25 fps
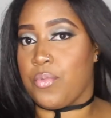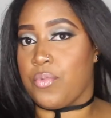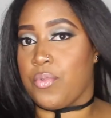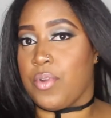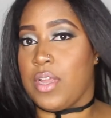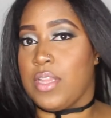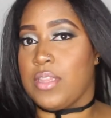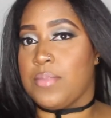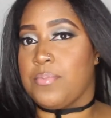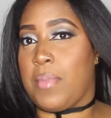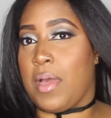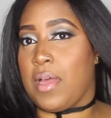to
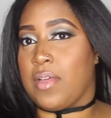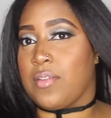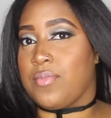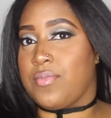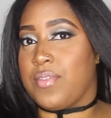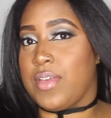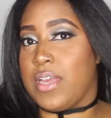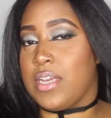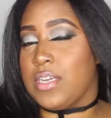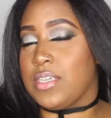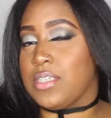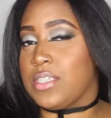run my
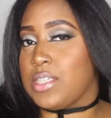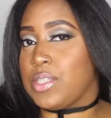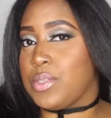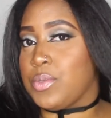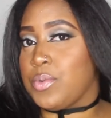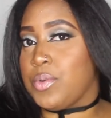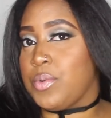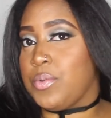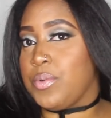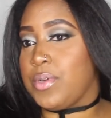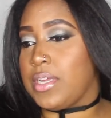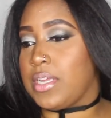fingers
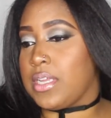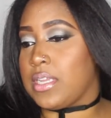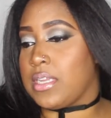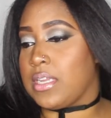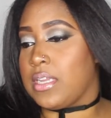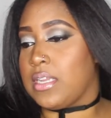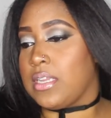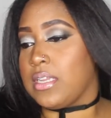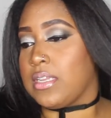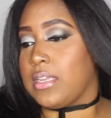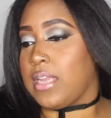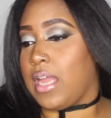through it,
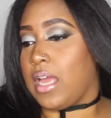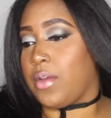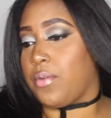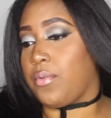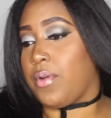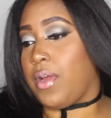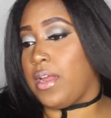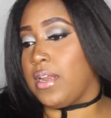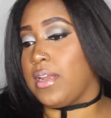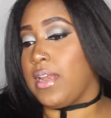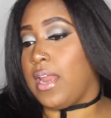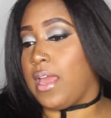like
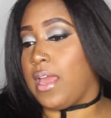right